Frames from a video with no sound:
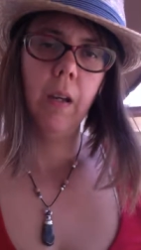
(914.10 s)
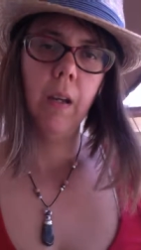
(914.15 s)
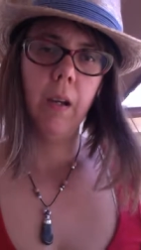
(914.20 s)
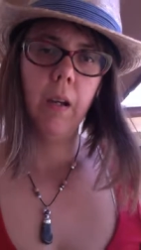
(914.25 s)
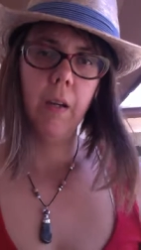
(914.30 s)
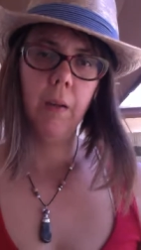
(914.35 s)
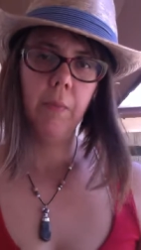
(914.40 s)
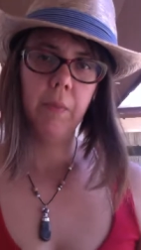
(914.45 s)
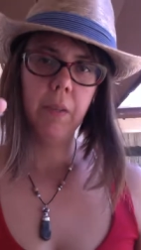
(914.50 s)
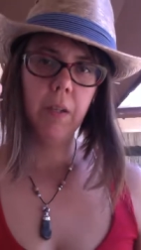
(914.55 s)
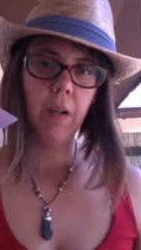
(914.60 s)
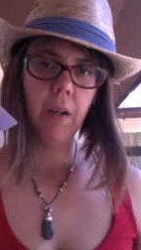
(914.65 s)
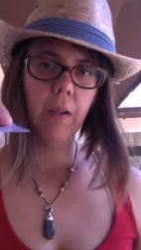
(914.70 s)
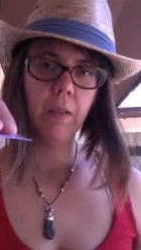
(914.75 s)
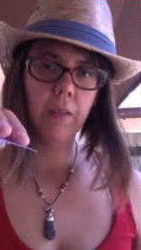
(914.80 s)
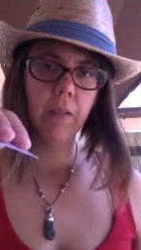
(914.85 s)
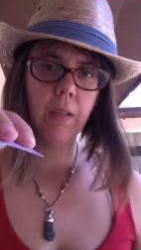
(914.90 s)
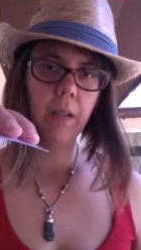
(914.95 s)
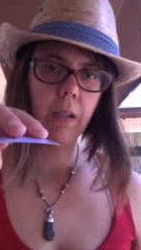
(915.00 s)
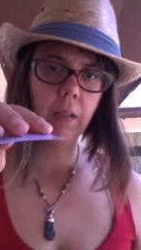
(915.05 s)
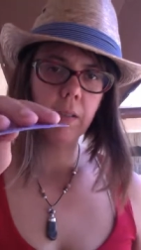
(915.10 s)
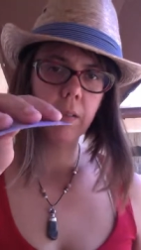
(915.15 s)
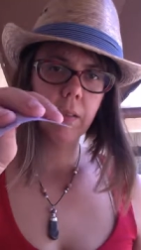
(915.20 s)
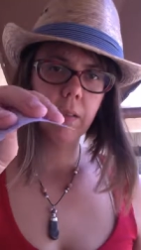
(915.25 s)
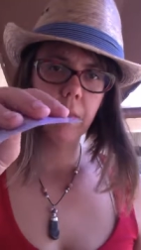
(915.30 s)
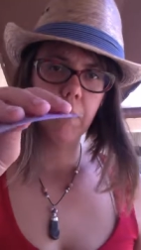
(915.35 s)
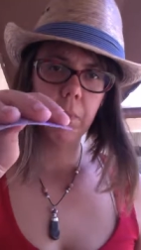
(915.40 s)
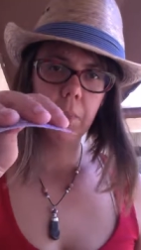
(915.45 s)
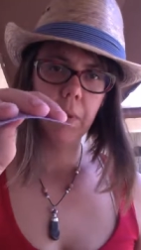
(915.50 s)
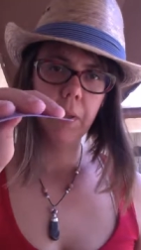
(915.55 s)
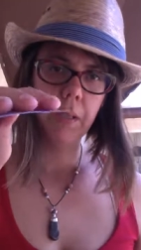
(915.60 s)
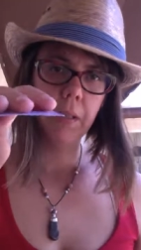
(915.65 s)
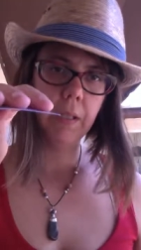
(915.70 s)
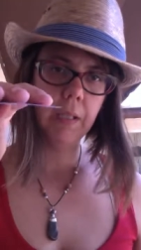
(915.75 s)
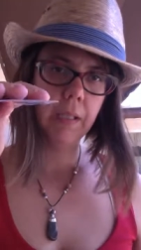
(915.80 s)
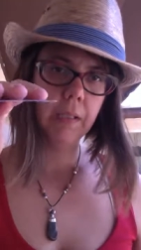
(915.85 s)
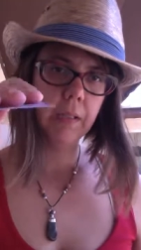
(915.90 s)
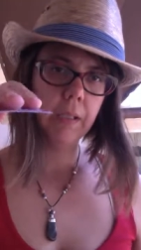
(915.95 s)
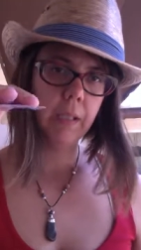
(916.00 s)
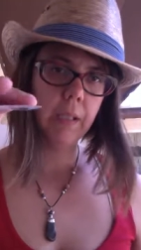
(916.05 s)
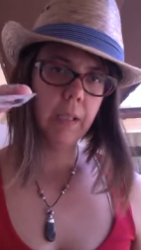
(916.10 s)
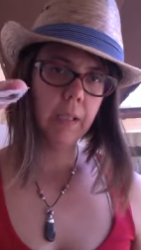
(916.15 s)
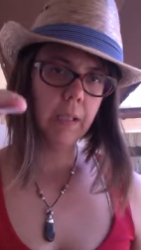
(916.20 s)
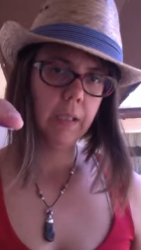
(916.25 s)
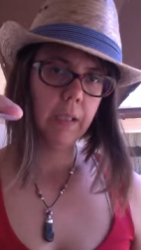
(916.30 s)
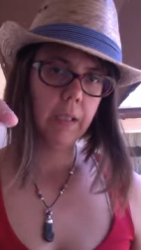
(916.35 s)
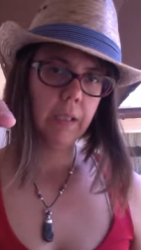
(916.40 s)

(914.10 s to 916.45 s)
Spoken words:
The cardstock's pretty decent.